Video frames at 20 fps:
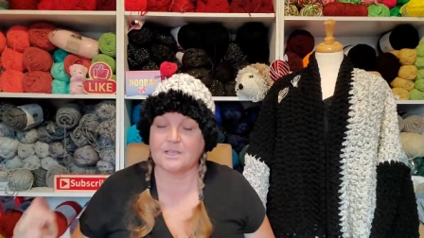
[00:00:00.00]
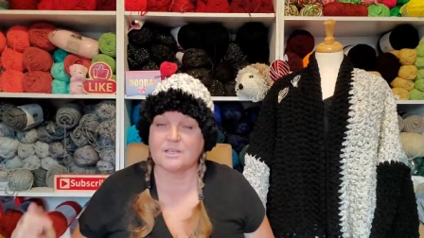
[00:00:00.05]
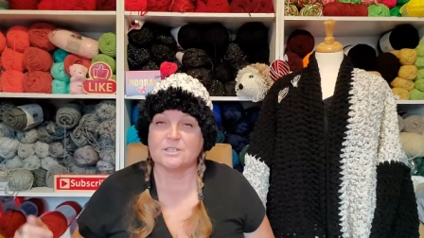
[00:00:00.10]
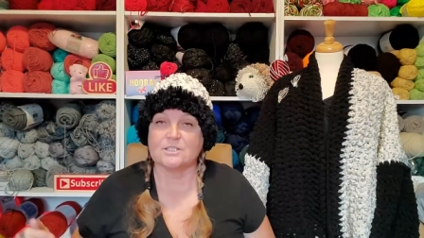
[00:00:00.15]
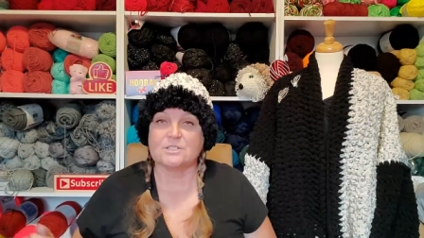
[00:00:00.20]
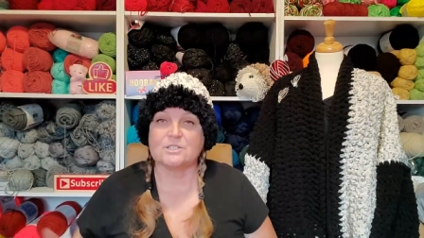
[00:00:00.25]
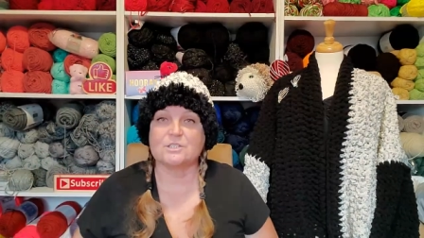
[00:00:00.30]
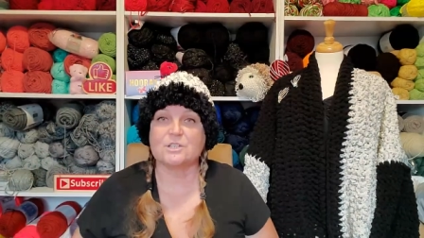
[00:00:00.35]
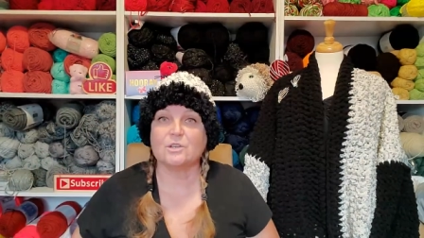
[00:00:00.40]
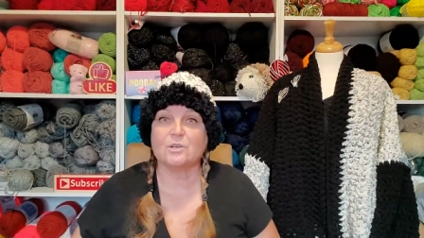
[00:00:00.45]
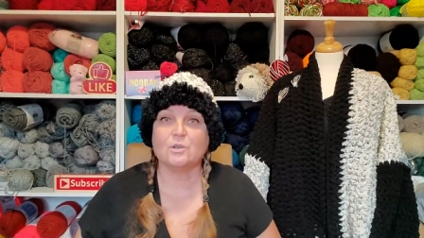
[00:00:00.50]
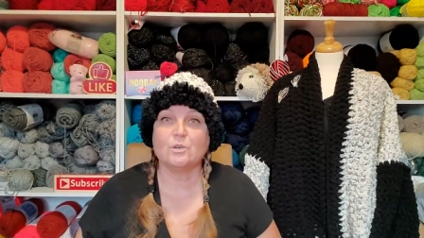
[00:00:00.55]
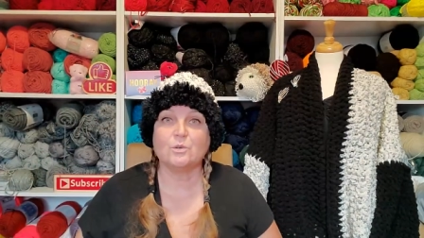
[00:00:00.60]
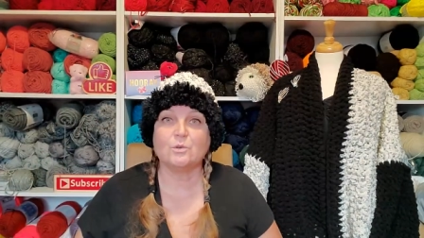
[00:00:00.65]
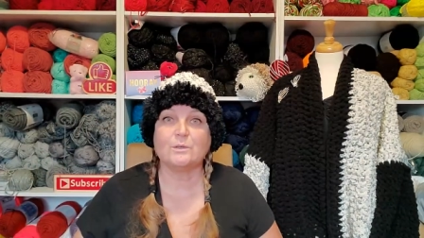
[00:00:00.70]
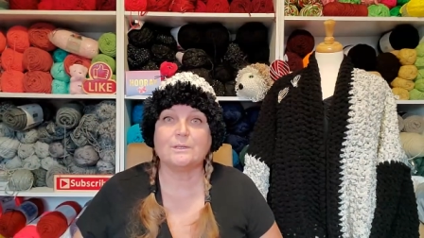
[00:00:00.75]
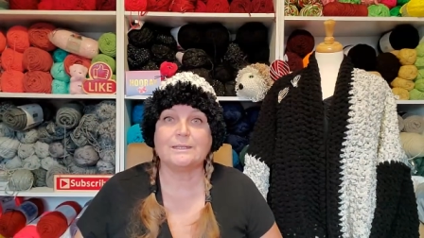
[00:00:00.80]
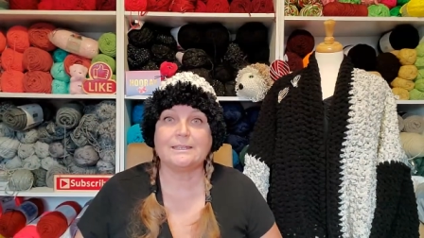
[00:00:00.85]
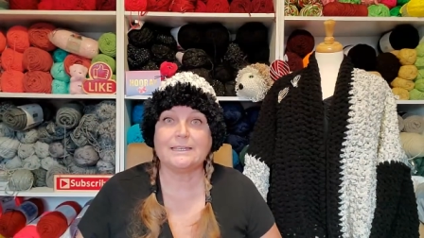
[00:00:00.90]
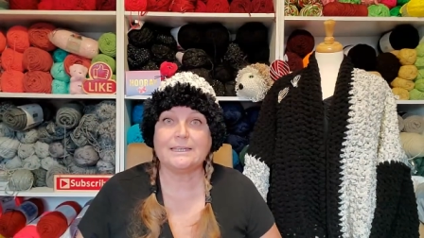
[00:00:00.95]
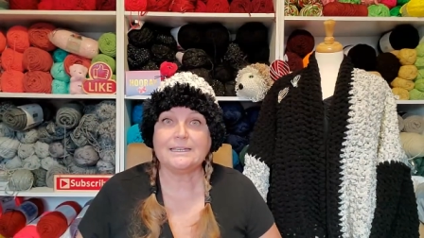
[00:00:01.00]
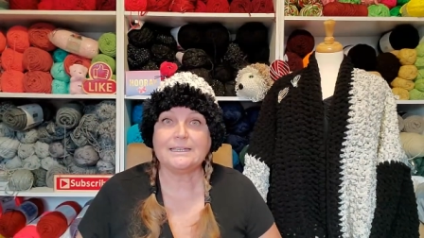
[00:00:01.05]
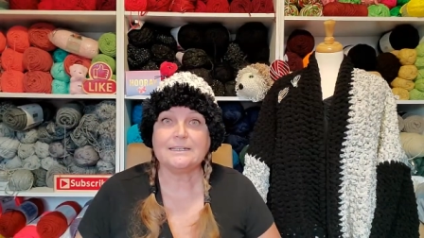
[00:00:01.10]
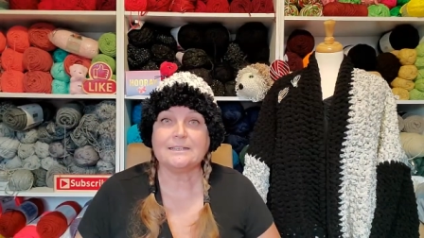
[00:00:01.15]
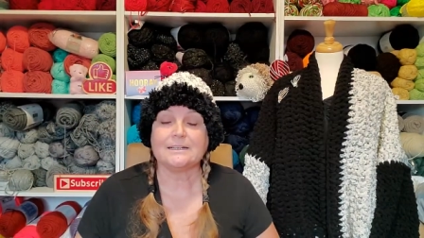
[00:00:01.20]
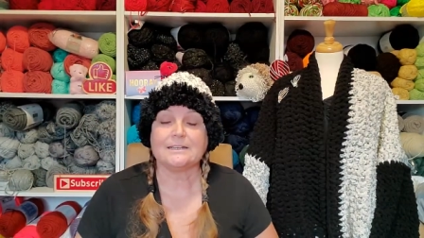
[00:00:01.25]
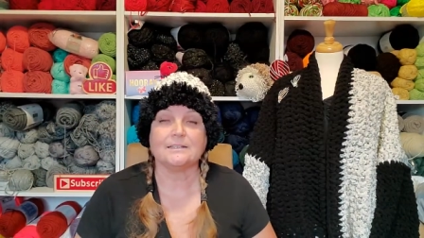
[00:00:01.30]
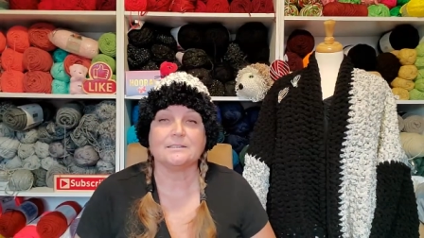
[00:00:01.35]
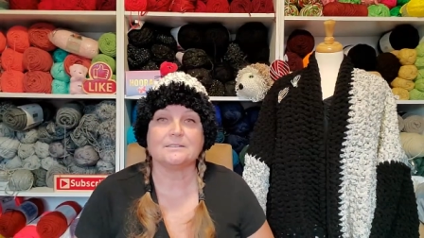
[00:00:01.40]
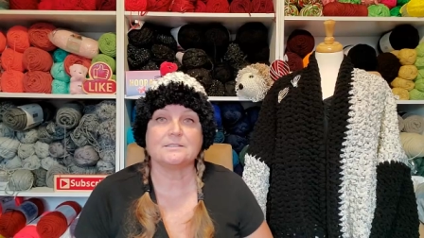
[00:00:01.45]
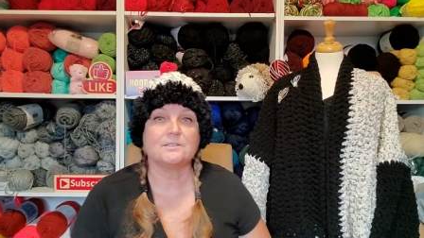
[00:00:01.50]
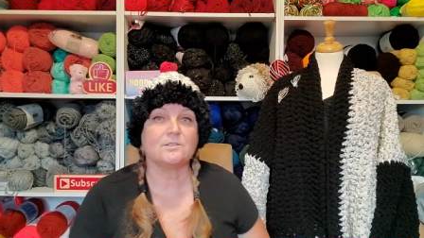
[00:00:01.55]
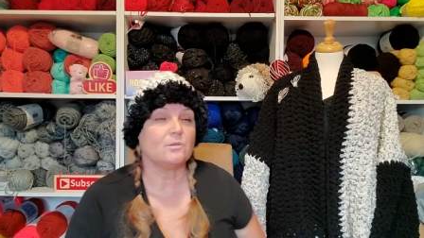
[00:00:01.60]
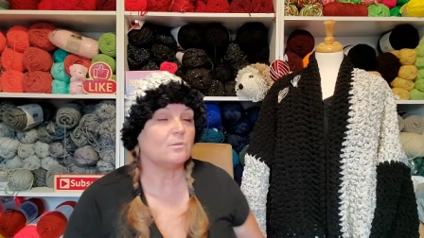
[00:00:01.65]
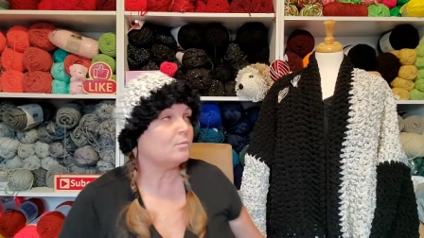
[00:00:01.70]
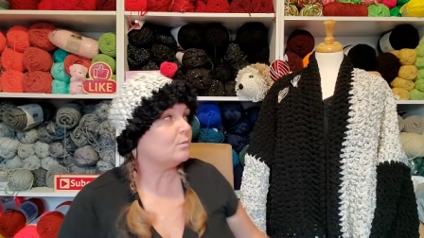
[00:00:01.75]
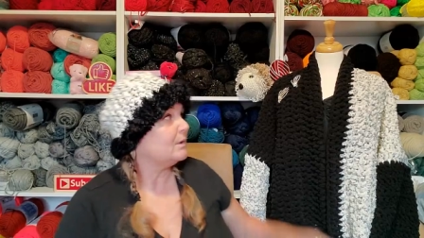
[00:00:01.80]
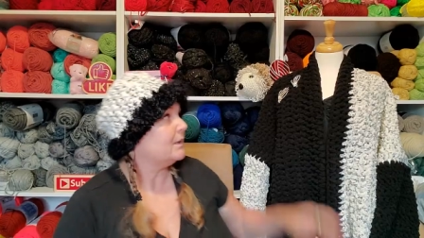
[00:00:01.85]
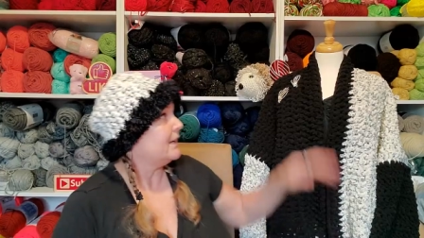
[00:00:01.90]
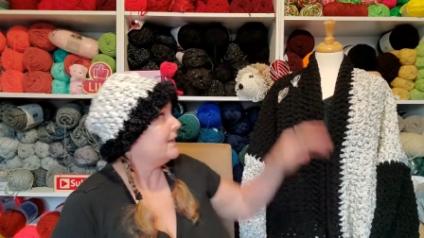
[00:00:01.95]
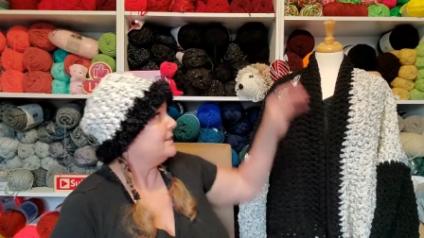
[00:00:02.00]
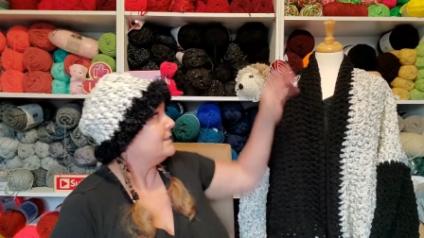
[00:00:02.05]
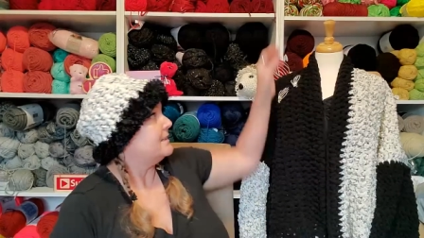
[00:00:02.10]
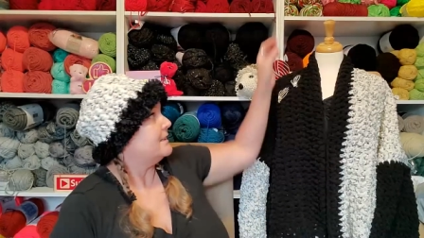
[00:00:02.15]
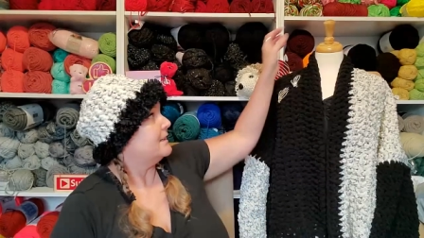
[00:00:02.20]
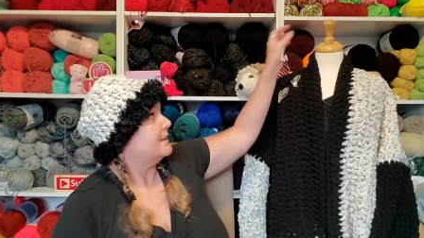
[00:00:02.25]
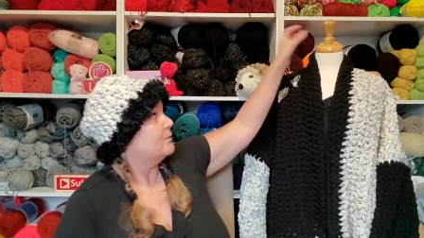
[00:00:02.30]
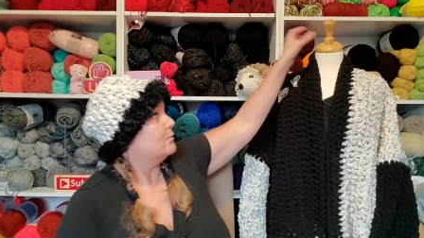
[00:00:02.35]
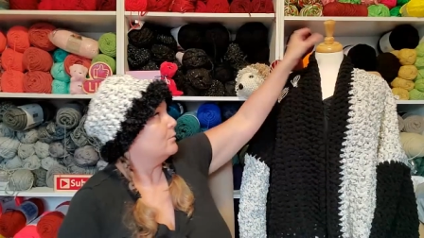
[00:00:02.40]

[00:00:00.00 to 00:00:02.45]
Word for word: So yeah, so what I did